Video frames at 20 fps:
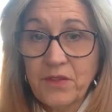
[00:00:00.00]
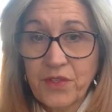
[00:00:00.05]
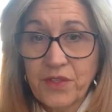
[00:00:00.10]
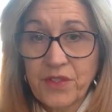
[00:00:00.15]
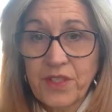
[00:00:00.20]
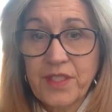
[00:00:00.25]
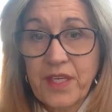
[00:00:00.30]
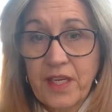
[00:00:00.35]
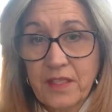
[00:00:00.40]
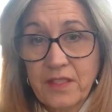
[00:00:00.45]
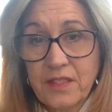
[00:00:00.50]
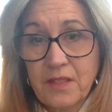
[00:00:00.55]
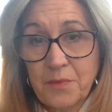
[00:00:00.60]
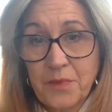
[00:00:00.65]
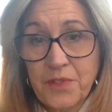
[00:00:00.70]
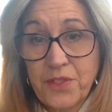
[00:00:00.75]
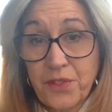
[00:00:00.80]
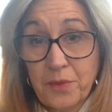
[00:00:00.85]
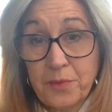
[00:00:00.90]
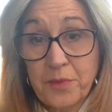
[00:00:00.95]
was going to take
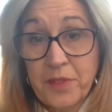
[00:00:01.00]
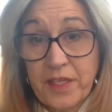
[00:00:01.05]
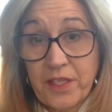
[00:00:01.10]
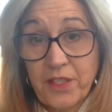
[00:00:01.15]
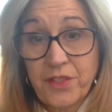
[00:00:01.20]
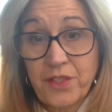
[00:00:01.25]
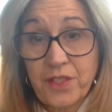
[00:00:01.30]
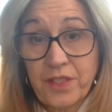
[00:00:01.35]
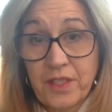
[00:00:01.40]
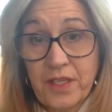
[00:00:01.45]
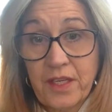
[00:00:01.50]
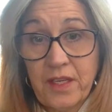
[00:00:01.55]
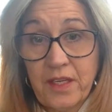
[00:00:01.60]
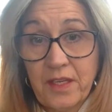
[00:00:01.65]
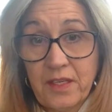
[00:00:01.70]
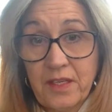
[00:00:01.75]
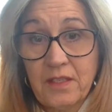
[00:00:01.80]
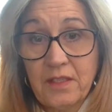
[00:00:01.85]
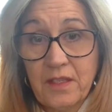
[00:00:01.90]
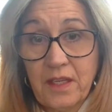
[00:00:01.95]
some determination
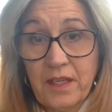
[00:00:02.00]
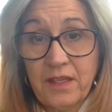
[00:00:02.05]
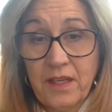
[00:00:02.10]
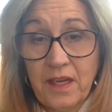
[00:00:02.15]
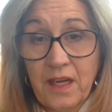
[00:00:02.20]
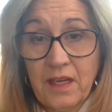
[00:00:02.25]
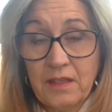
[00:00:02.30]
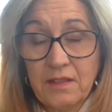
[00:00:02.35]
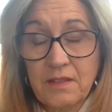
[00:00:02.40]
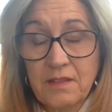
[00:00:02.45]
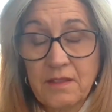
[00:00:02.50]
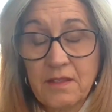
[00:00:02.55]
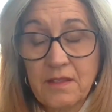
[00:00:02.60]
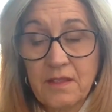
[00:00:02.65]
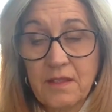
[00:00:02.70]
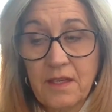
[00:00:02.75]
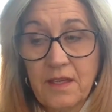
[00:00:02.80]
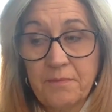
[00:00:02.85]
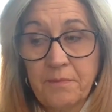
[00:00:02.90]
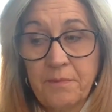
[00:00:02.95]
and and
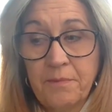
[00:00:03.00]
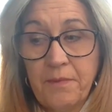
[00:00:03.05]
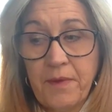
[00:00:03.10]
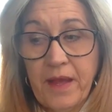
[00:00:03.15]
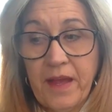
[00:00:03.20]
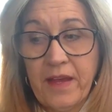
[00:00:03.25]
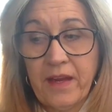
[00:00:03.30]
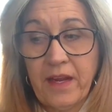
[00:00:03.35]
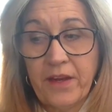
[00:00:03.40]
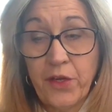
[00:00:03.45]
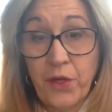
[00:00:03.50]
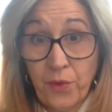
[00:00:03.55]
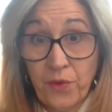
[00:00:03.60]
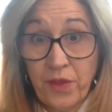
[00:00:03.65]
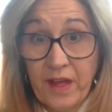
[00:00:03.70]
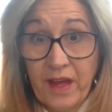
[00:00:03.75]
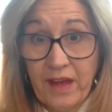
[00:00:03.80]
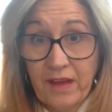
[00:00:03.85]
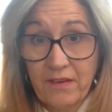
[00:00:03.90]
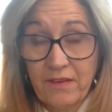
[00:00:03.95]
guts, and I
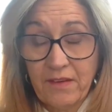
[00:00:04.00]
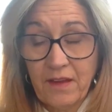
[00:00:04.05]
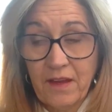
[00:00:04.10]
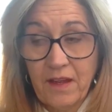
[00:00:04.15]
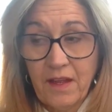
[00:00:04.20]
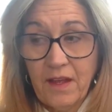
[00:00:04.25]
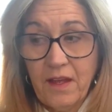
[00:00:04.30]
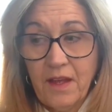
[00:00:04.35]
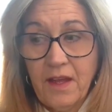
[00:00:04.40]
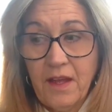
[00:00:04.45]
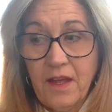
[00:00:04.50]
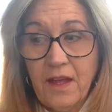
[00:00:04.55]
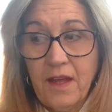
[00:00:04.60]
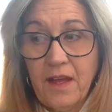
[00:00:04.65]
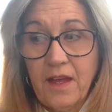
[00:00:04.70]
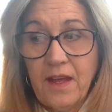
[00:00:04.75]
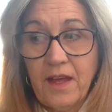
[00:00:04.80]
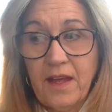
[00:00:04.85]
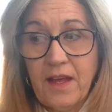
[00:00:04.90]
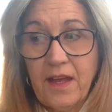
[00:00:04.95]
knew that.
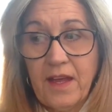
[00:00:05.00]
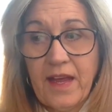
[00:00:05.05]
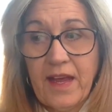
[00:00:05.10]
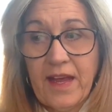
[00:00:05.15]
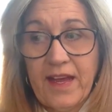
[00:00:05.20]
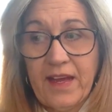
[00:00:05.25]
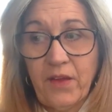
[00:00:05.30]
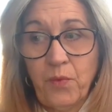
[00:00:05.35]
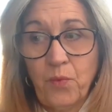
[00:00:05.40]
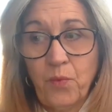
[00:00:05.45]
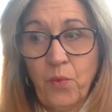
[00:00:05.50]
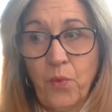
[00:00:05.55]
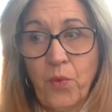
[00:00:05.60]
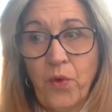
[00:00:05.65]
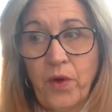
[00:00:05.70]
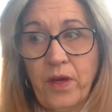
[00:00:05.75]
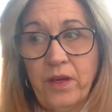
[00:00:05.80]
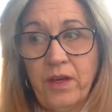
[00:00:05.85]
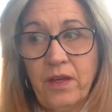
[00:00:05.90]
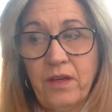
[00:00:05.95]

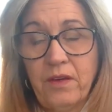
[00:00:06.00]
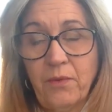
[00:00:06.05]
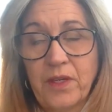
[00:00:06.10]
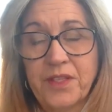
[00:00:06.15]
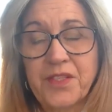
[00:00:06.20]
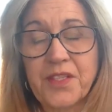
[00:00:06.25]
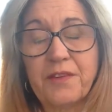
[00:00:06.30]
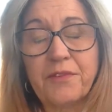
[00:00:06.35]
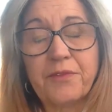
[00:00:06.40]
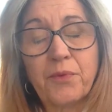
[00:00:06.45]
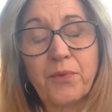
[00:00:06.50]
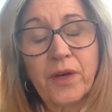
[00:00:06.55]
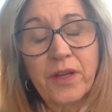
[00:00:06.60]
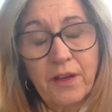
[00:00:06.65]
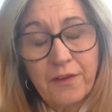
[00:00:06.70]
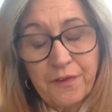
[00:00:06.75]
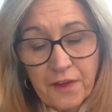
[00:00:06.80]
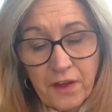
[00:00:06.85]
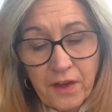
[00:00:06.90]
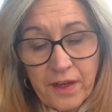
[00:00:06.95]
And one once I
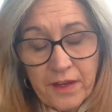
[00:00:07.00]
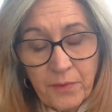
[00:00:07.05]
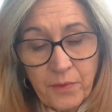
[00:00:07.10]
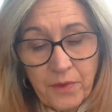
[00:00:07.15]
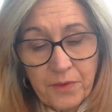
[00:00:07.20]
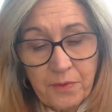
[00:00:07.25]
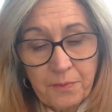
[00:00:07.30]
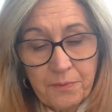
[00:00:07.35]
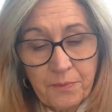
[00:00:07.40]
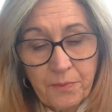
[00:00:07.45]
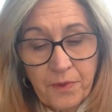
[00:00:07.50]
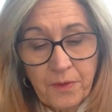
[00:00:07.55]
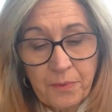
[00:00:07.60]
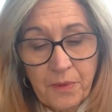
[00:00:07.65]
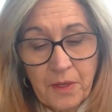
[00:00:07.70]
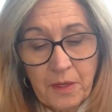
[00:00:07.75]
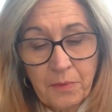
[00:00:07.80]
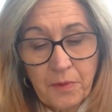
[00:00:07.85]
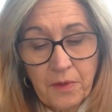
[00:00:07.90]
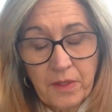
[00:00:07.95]
what I find with
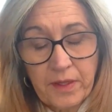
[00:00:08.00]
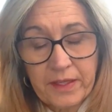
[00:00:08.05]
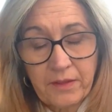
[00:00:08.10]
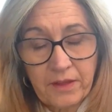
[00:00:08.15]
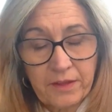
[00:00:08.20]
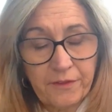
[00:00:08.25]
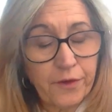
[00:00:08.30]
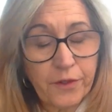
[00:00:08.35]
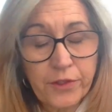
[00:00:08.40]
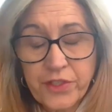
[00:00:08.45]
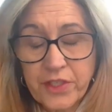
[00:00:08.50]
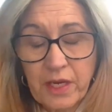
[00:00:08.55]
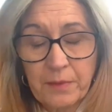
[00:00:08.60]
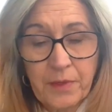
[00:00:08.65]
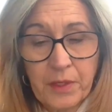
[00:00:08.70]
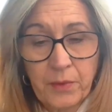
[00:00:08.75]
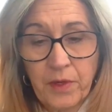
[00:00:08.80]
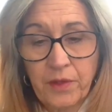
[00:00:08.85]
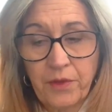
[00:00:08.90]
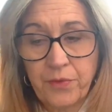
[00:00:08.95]
with people like the first
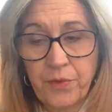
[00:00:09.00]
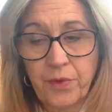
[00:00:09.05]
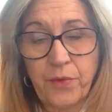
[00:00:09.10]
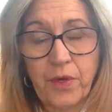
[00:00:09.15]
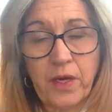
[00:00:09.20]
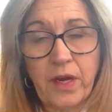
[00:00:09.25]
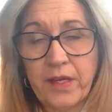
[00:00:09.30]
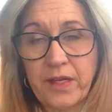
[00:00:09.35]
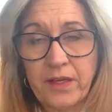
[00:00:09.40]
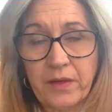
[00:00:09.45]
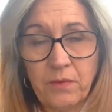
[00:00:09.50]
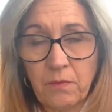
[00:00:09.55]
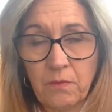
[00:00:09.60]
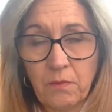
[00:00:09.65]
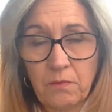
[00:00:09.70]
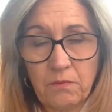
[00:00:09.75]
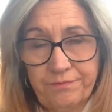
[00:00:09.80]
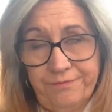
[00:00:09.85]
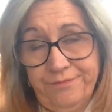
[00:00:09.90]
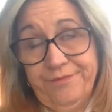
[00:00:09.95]
time I went through it, I
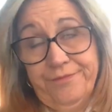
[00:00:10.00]
didn't